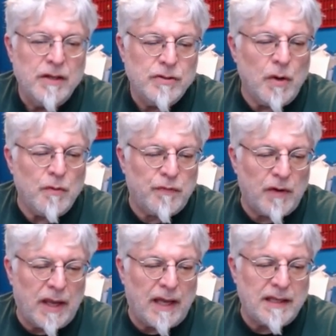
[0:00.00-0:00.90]
Don't
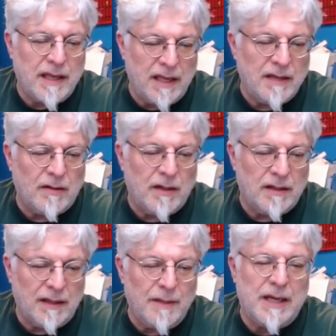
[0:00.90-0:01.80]
forget, Kindle
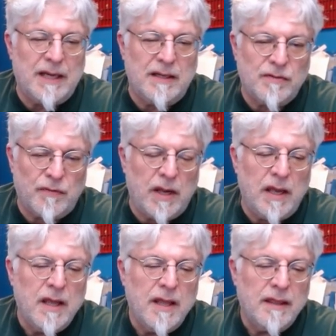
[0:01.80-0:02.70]
Unlimited is free.
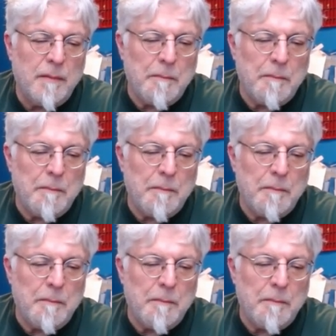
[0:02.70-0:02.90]
The